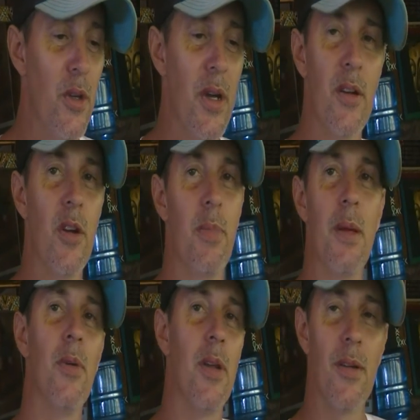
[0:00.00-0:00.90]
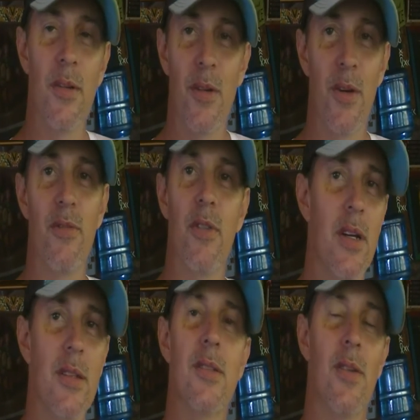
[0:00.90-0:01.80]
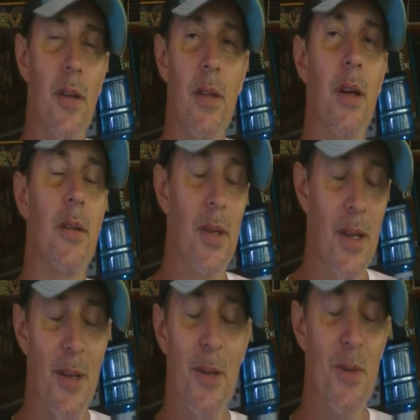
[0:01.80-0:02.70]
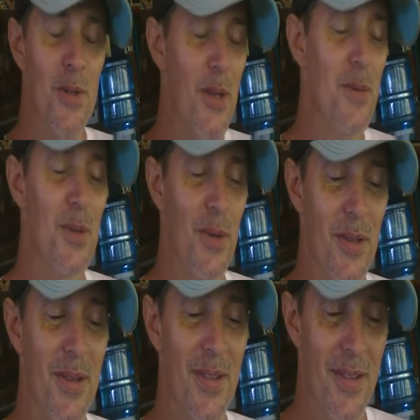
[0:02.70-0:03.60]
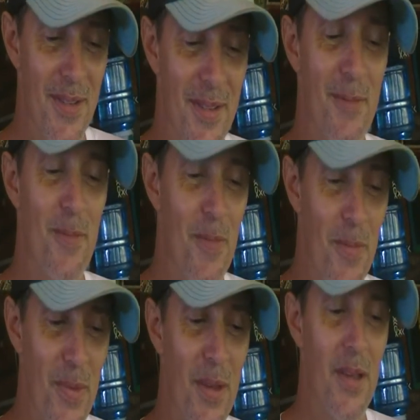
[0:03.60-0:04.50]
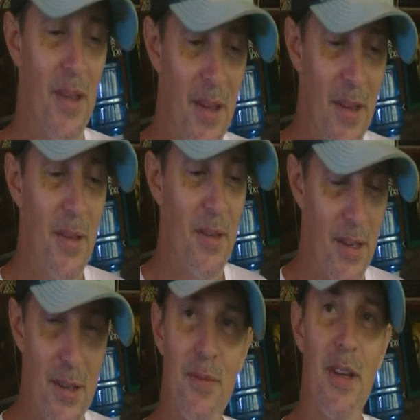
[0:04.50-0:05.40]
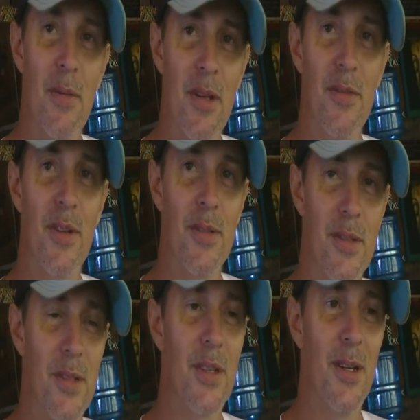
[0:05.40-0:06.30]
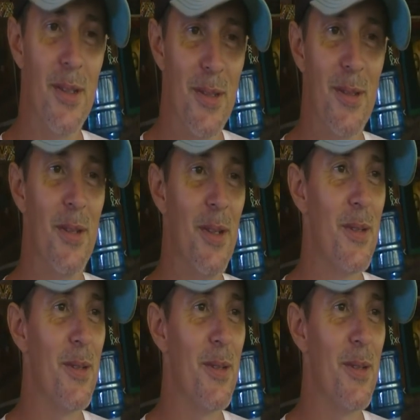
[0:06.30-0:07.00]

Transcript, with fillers: you had good people there, good yeah. friends. okay, yeah. yeah. So you're just hanging out good. with the family or friends, right? Yes. Family. Mostly friends. Yes.